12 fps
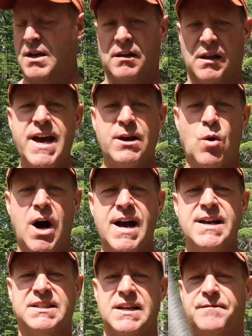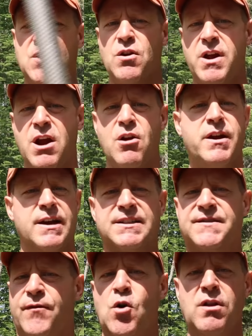Likewise, if your area
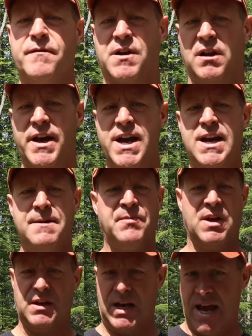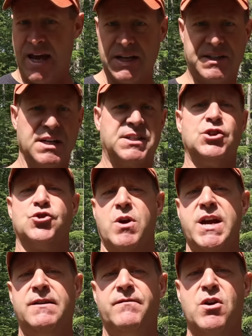is full of clay and it doesn't
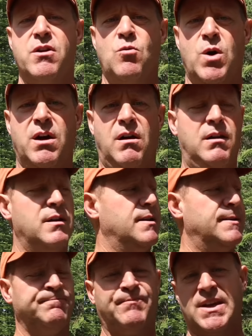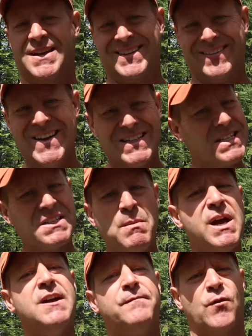drain very well, this is
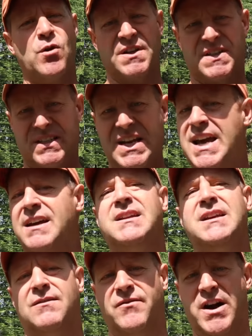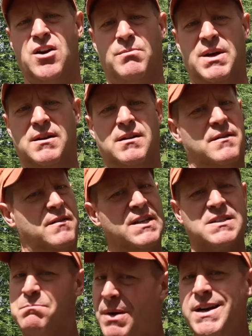made for a sandy environment.
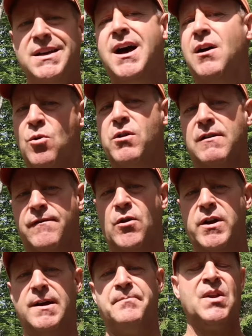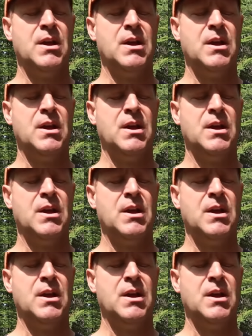This might not work for you.